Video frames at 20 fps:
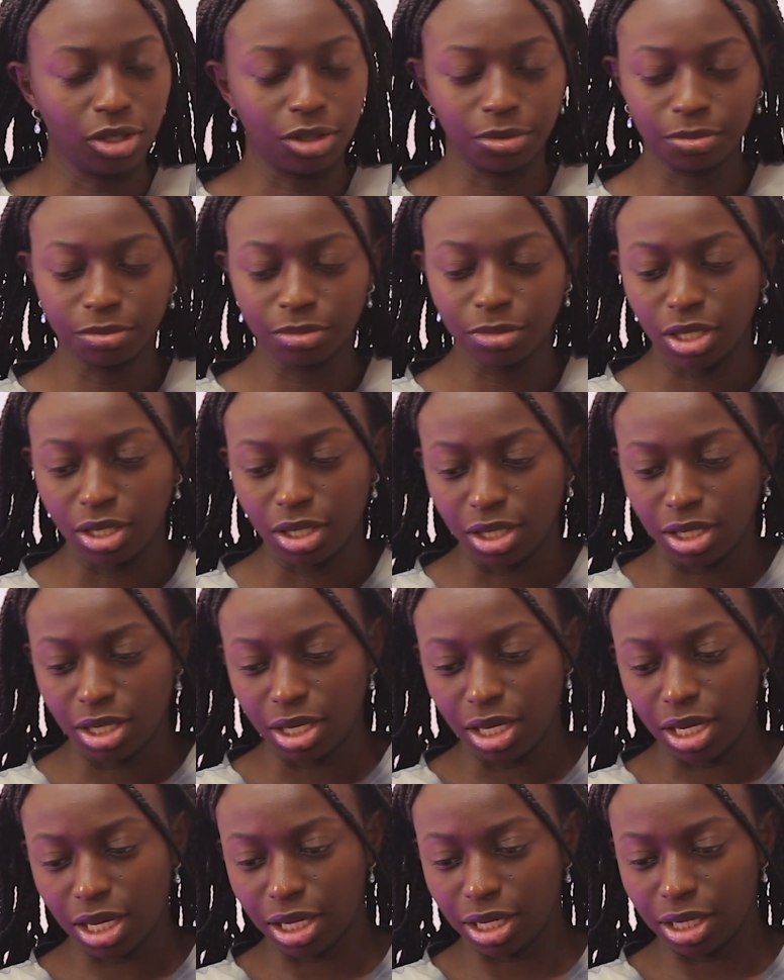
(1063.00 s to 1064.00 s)
You know?
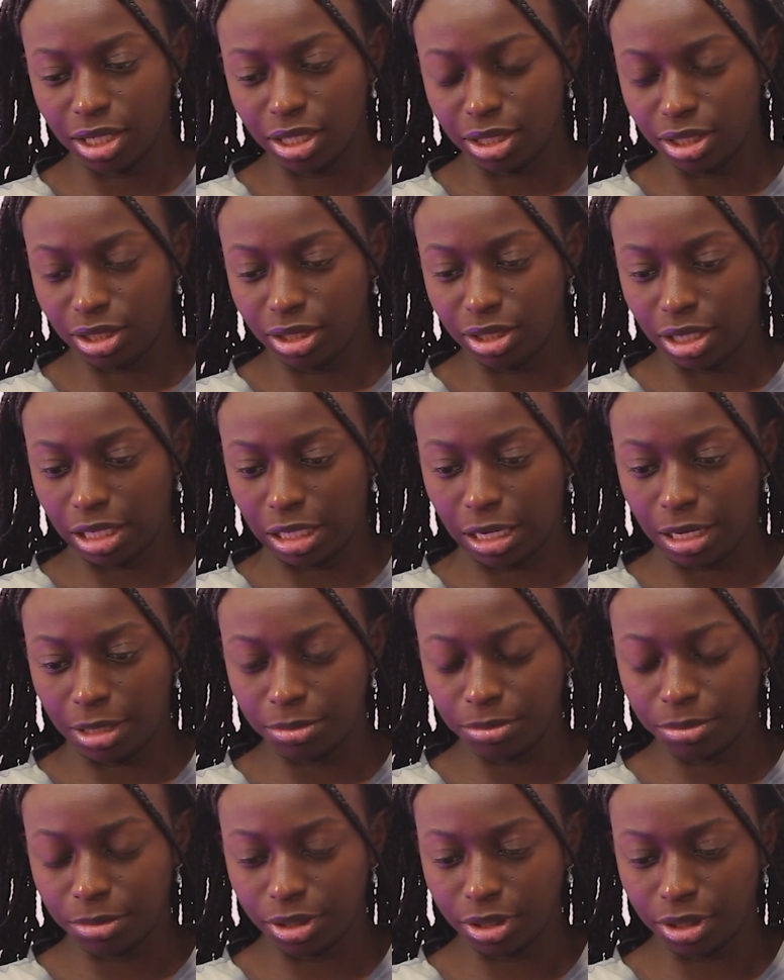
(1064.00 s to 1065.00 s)
And
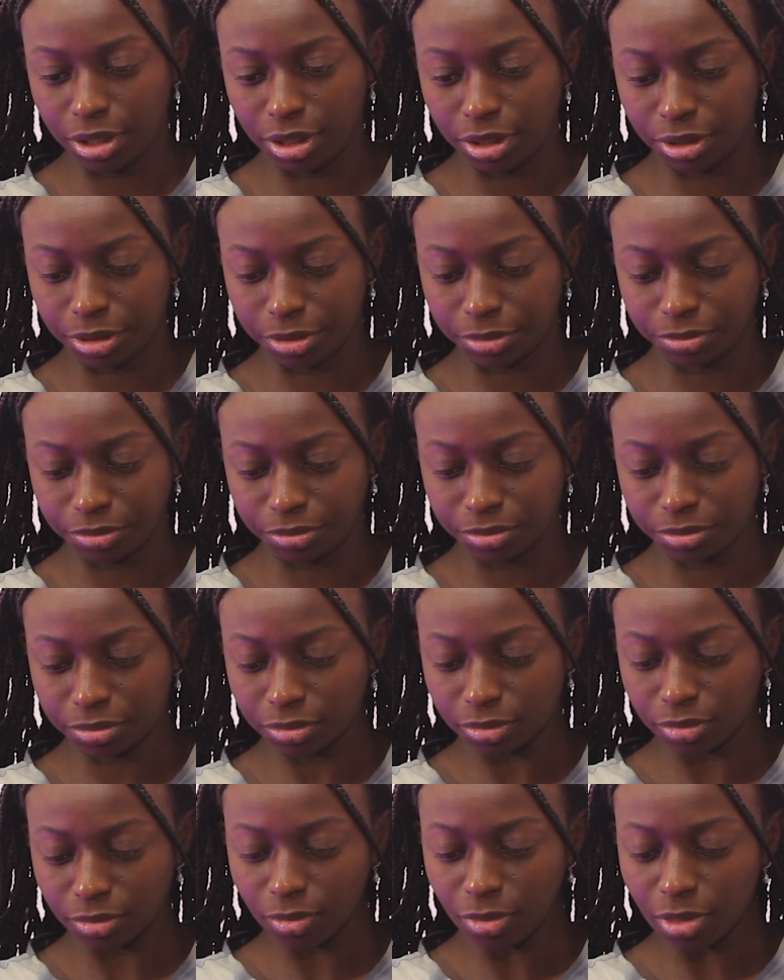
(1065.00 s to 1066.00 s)
um,
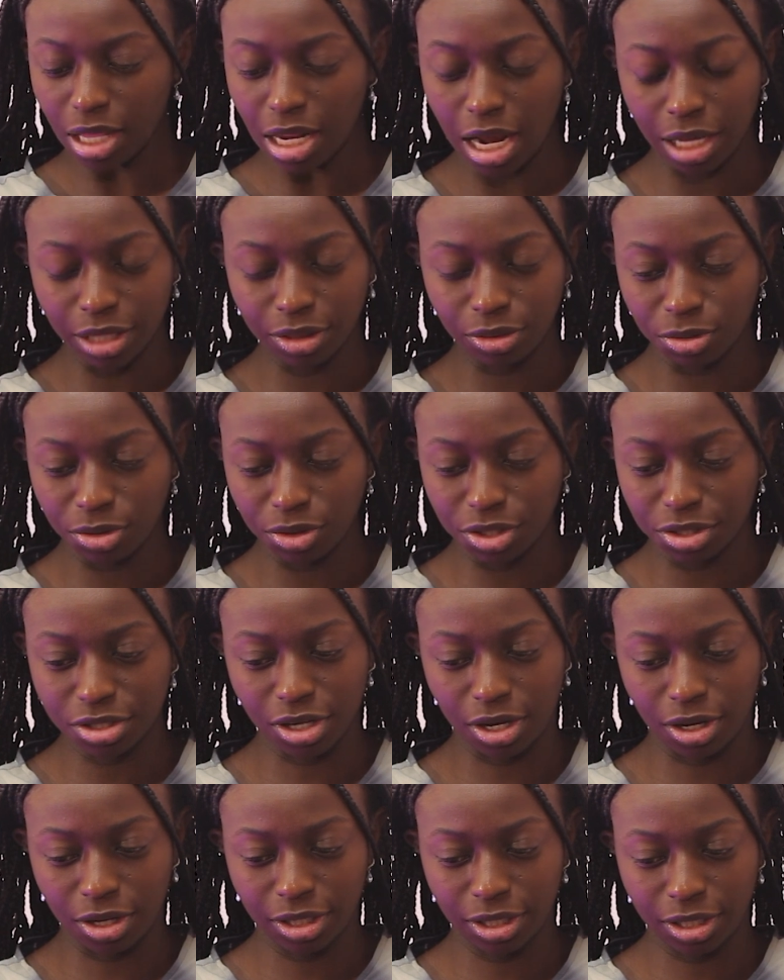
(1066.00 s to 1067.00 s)
I threw
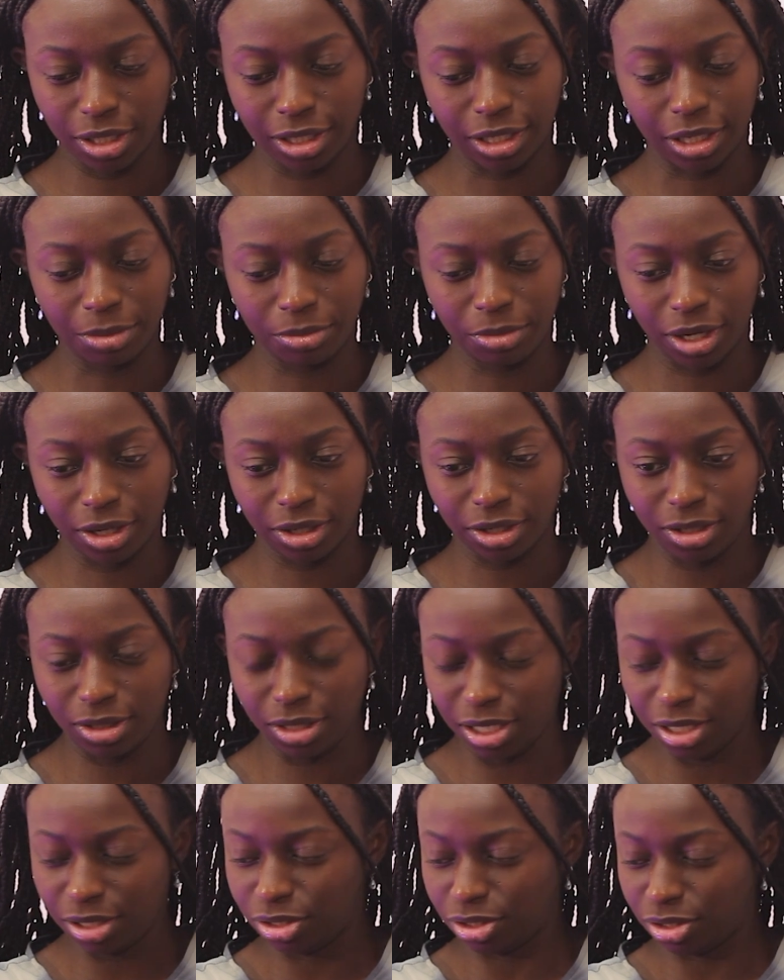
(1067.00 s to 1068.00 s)
this on. Like, I'm not
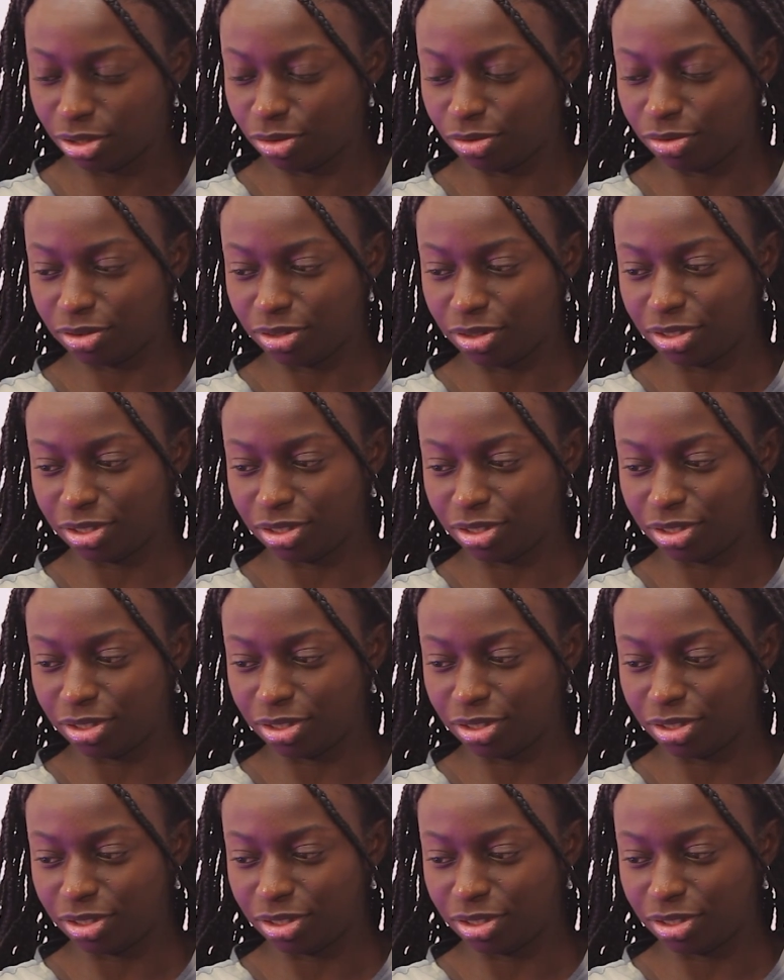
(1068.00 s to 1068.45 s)
going to lie to you.